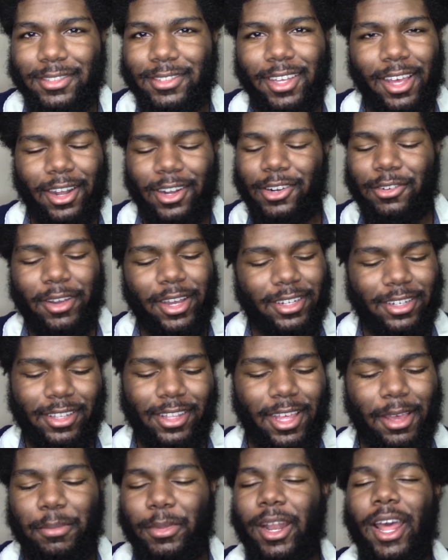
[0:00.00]
I don't know why I did
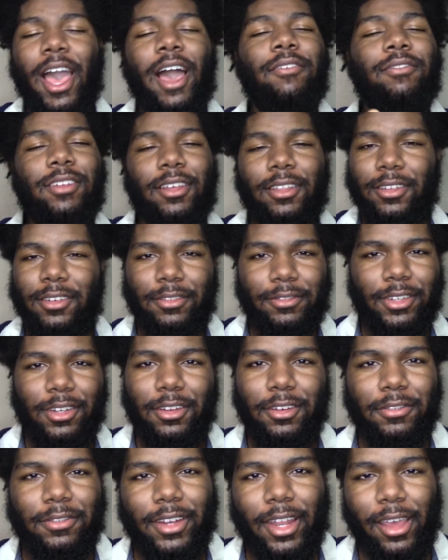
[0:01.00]
that, but I have another
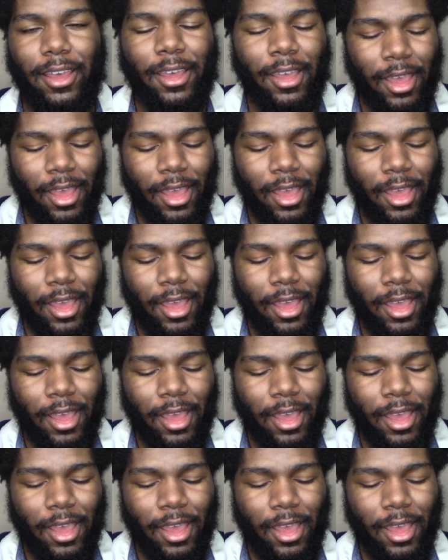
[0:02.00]
video for that.